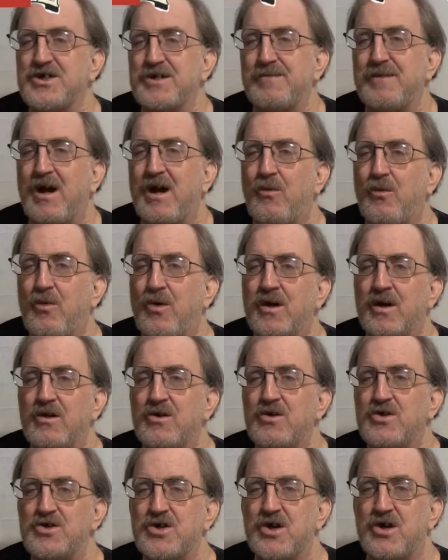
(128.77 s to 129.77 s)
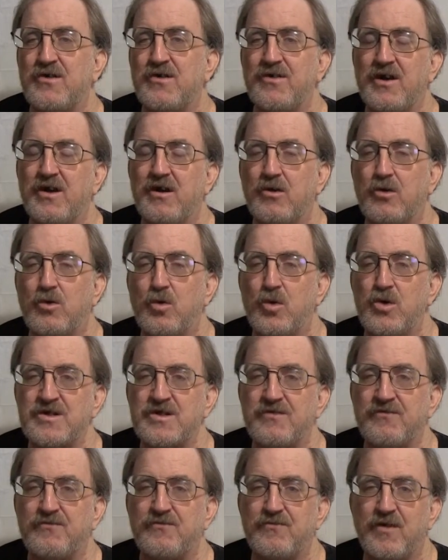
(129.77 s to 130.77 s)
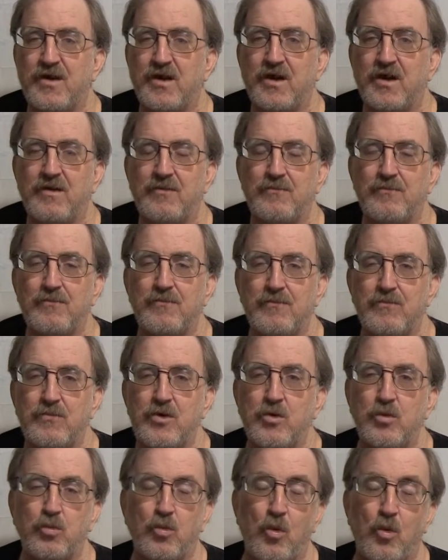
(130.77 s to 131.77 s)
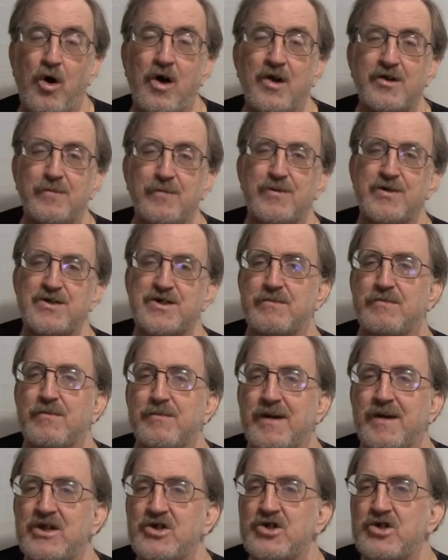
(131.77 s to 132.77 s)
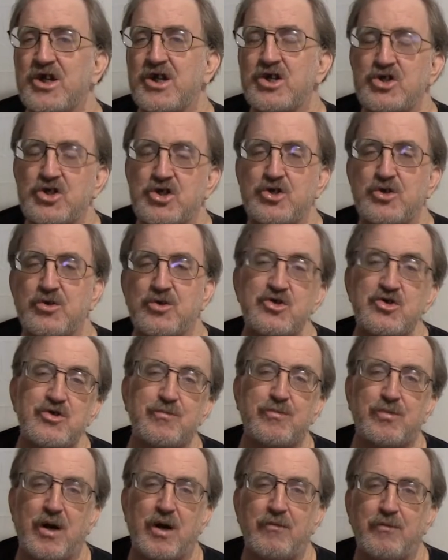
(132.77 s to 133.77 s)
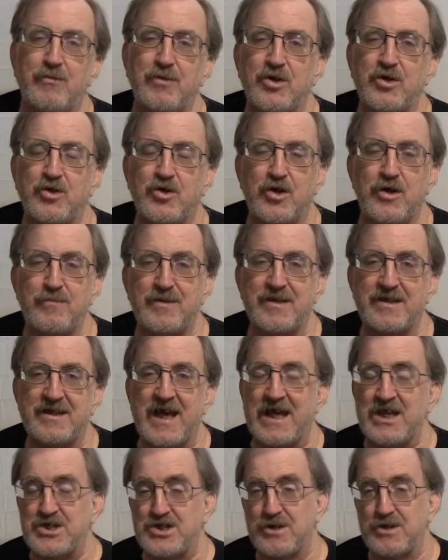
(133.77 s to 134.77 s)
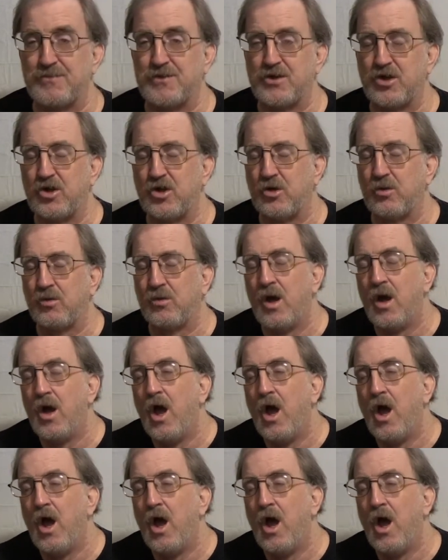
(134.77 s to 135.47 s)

about what goes on there. Of course, if uh, you want to put some imagination to it, you probably could, but that's up to you.